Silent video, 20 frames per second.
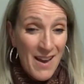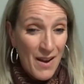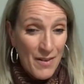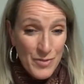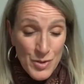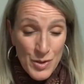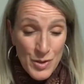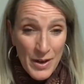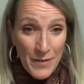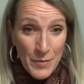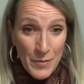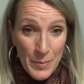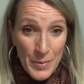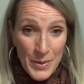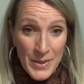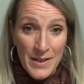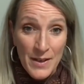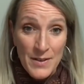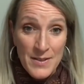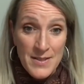was after
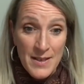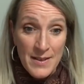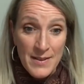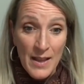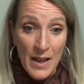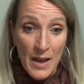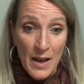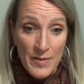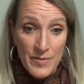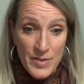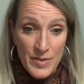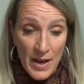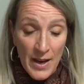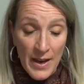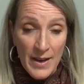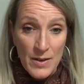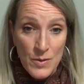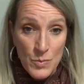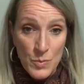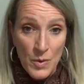everybody else had left.
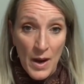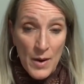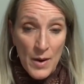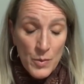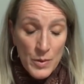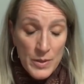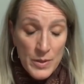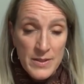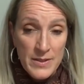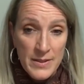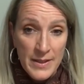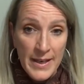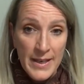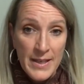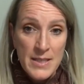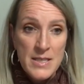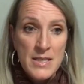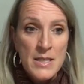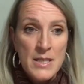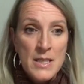I worked
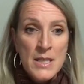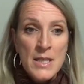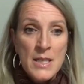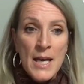late.